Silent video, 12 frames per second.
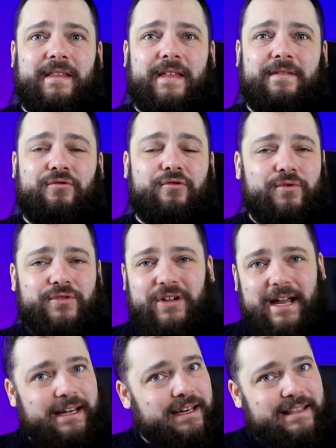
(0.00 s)
True
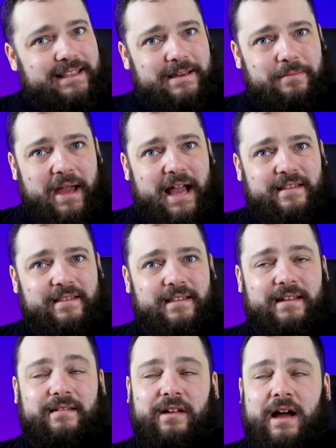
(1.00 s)
Sight can see past
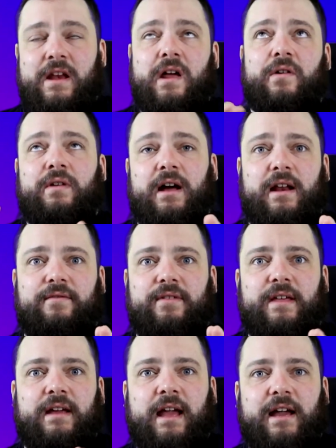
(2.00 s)
it. I know not
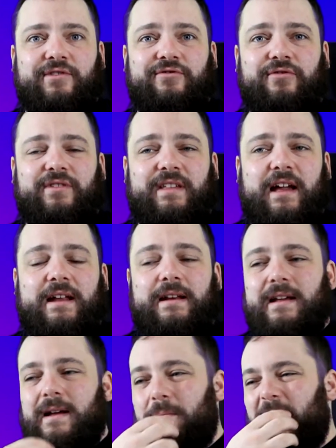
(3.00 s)
everything has True Sight,
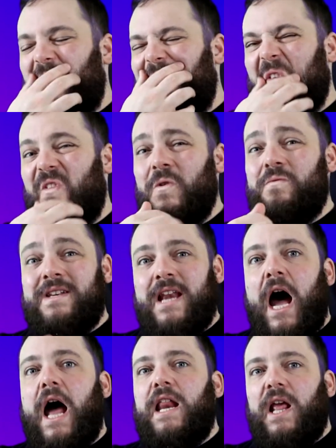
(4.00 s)
but it's also
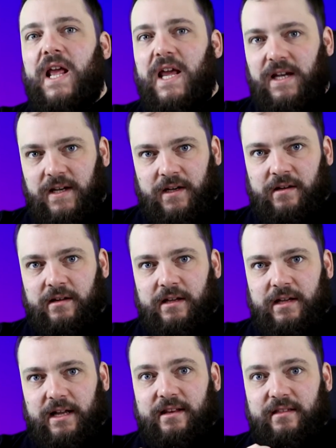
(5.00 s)
not hidden.
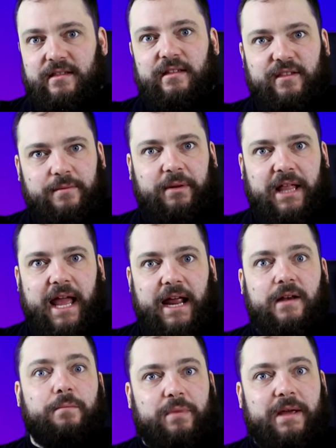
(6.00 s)
It's
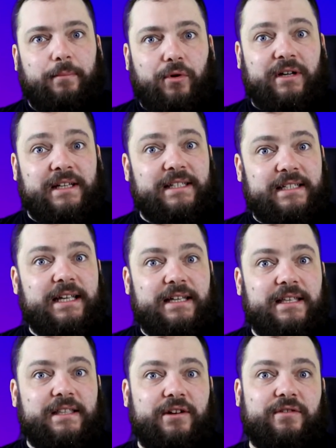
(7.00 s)
displayed. People can see
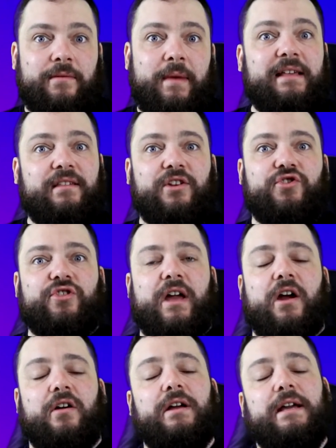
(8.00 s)
that there's a message
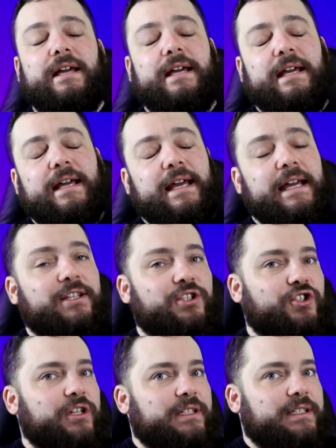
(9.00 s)
there. It's
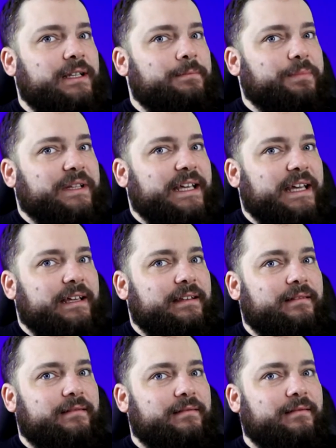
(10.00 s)
just
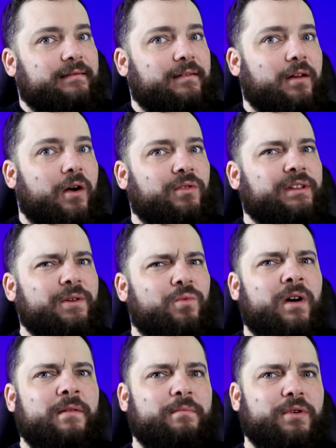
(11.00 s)
simply only
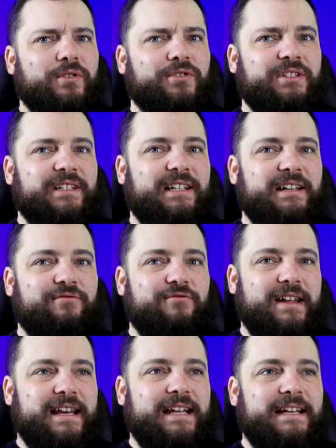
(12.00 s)
one person can
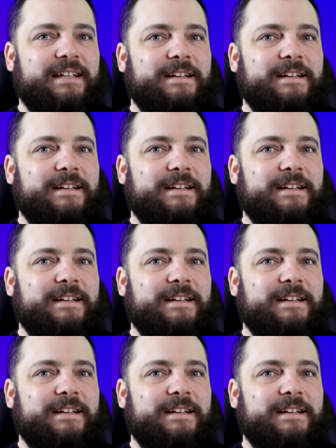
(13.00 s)
read it.